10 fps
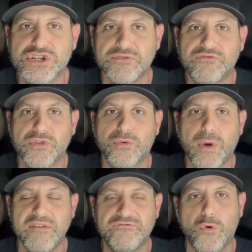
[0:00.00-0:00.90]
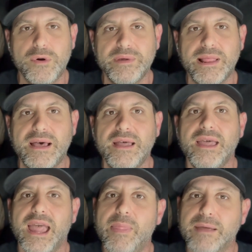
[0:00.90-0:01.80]
for the right formula,
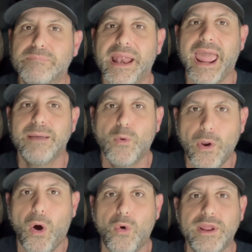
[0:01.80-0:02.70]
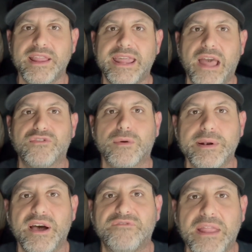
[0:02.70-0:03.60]
and they've been able to hold it together
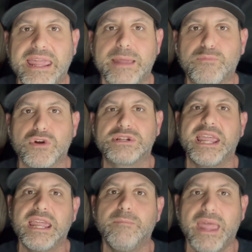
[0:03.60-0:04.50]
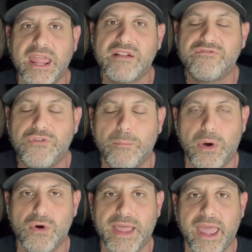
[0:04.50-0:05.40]
enough to keep their team in
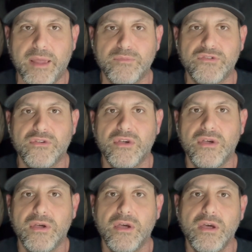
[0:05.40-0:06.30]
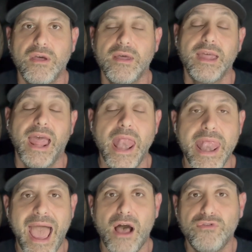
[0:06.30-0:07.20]
football games. And
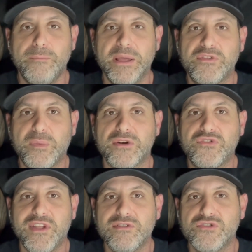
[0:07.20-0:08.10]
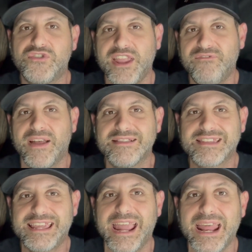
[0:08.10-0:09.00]
now the Pittsburgh Steelers defense
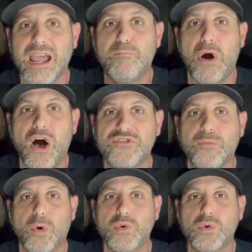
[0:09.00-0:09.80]
getting a possible